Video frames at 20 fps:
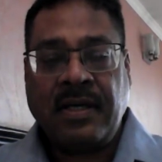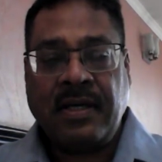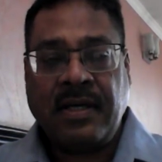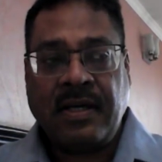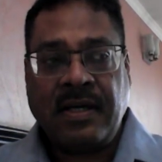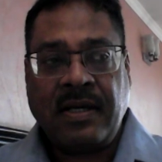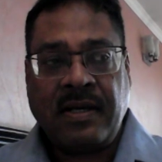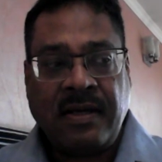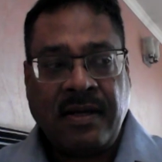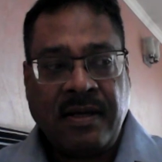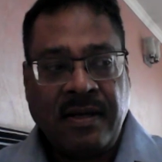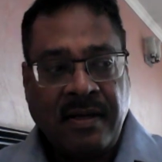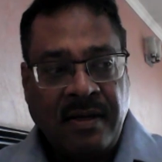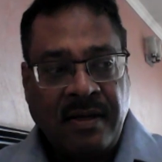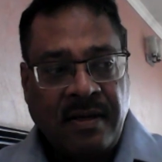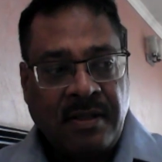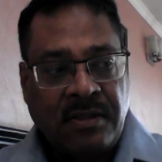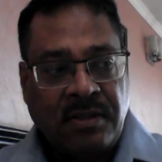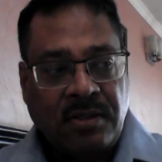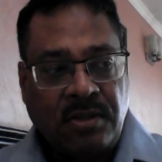
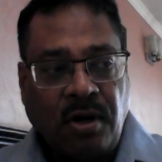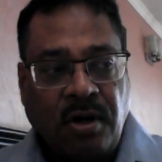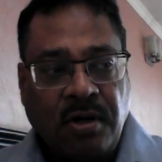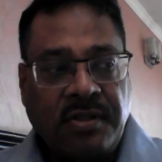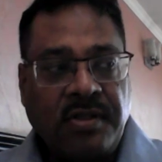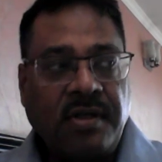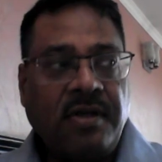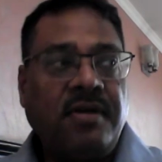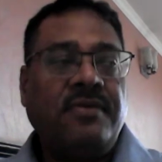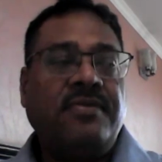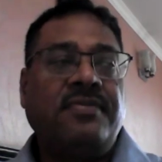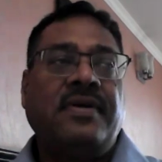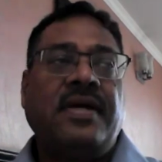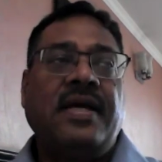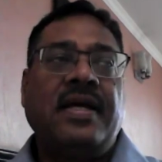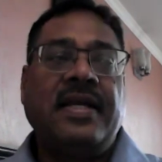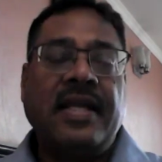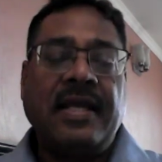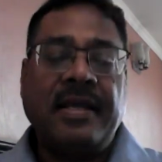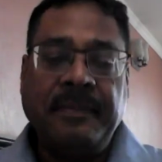thought of
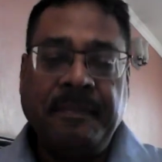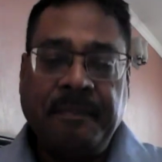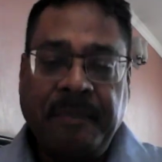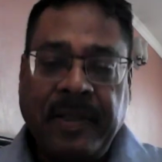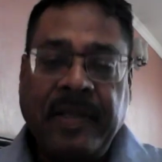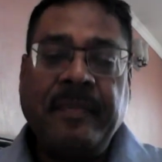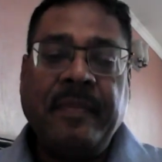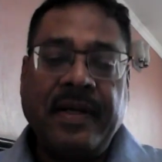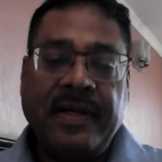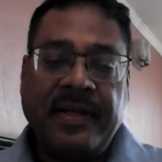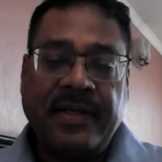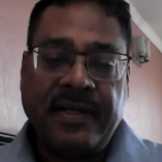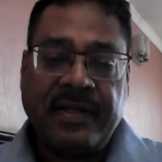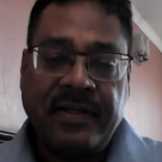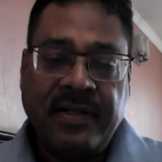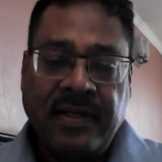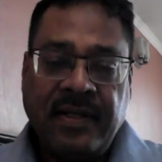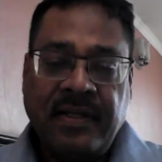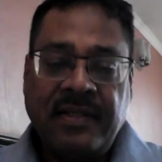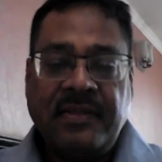and
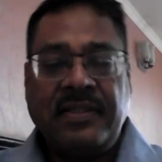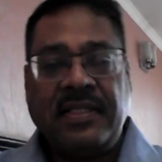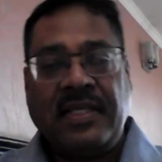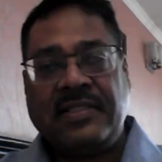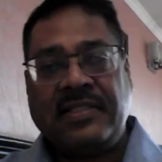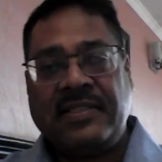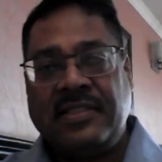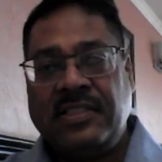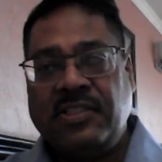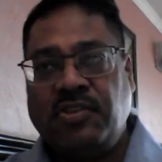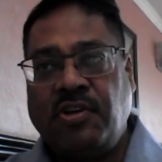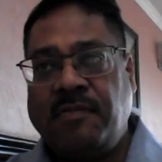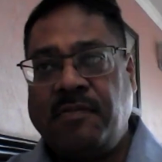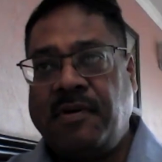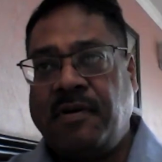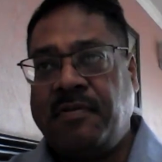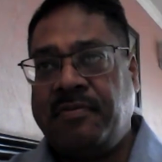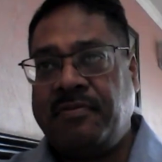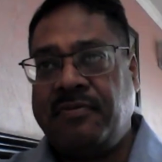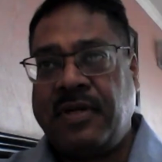implemented. That's the job
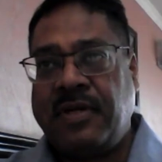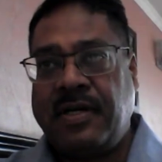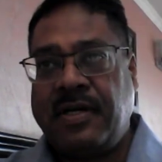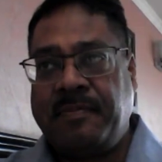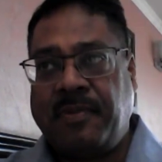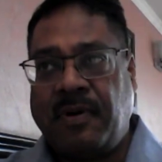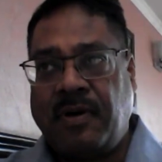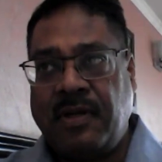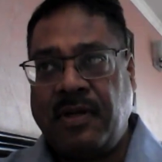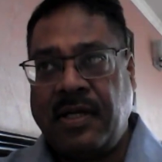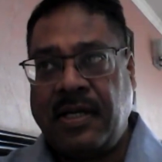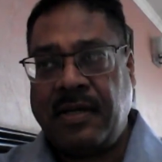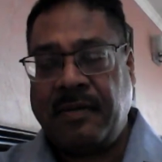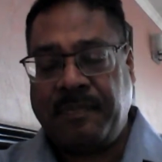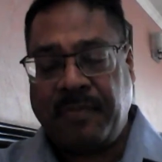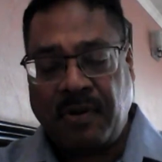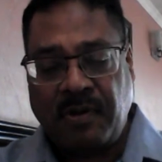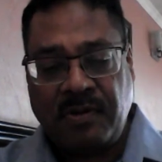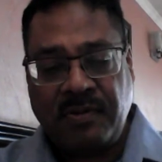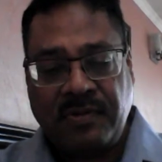of
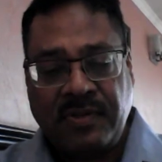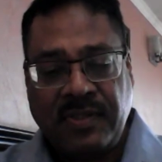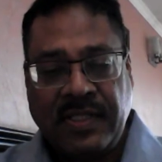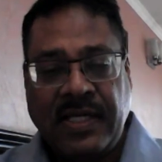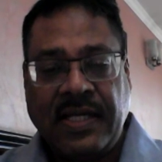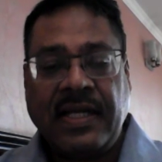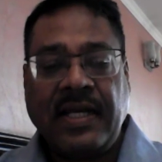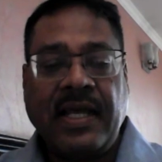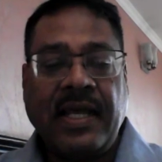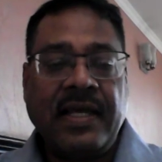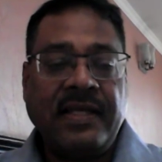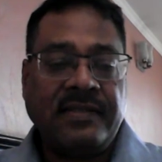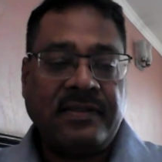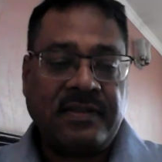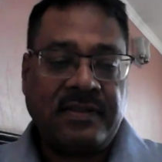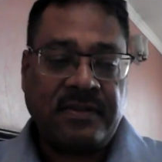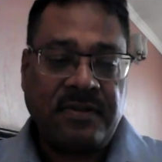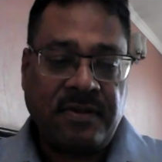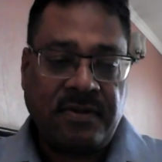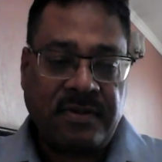policy. And
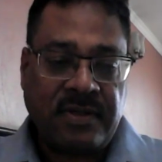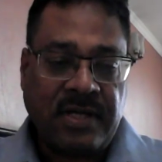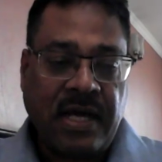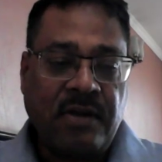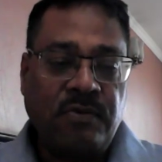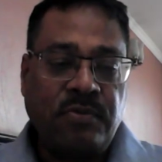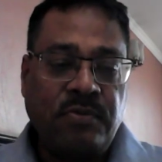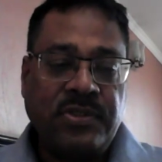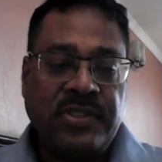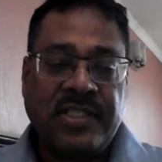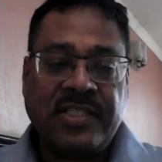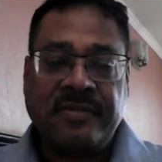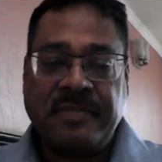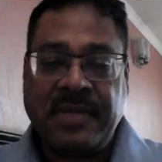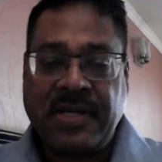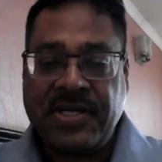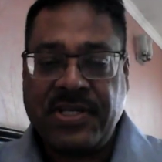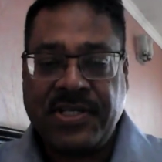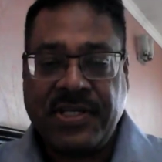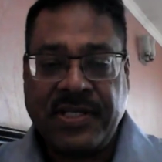as Dr. Anu just
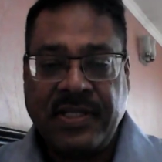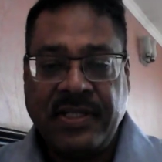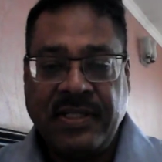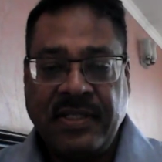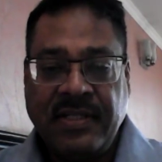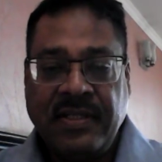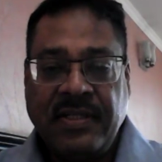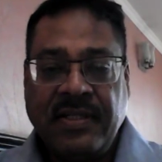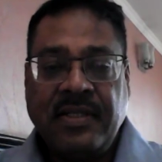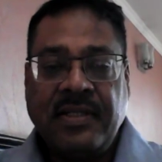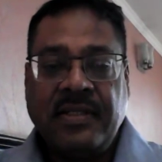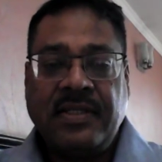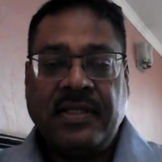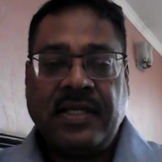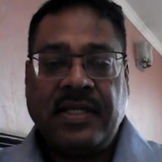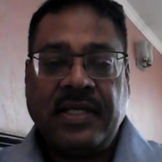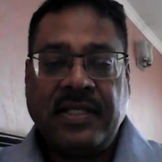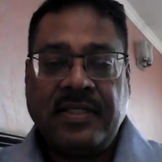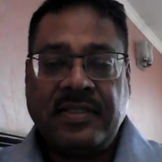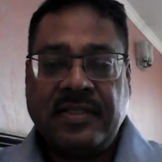mentioned,
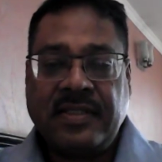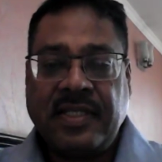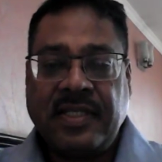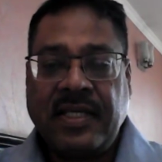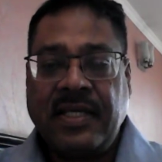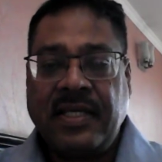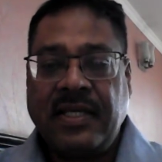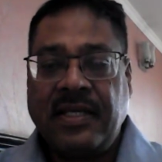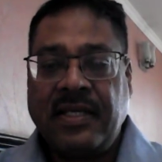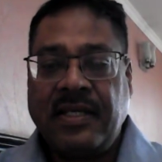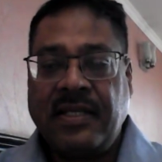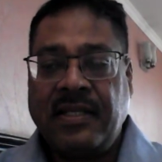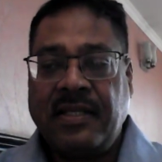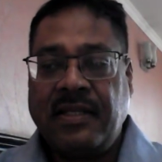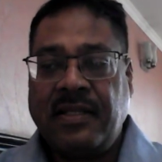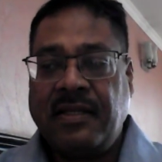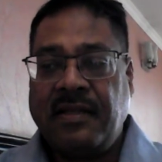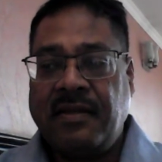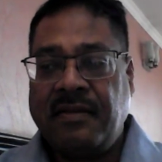it's a